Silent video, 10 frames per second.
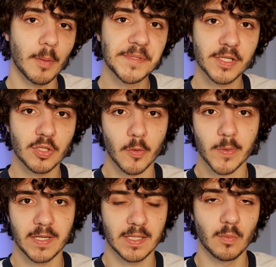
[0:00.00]

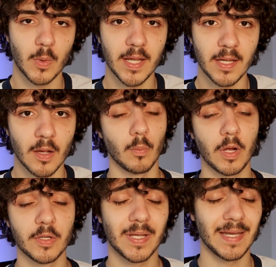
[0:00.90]
object-oriented way
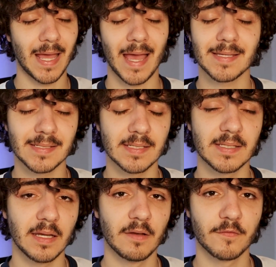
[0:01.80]
where you can access
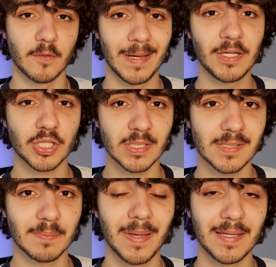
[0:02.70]
the
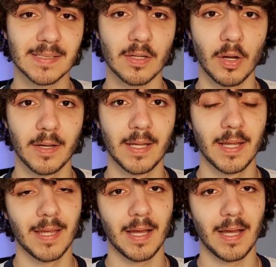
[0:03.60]
informations based on